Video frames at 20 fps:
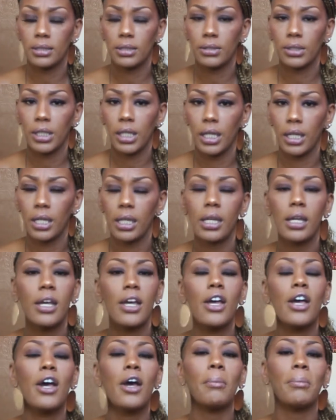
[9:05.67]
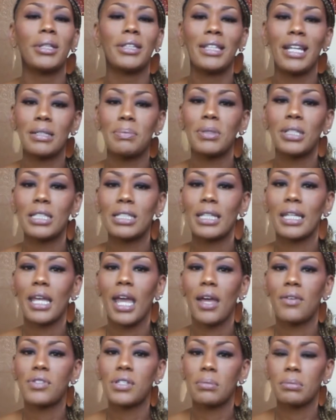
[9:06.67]
Okay, but that's because they
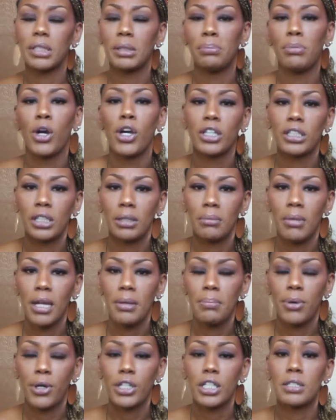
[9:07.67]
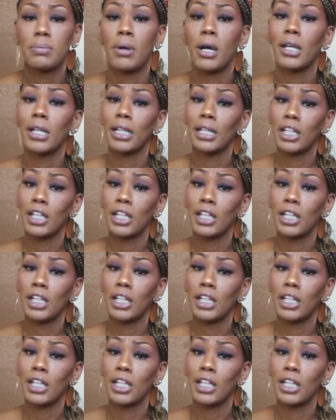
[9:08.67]
have somebody parked in my parking spot,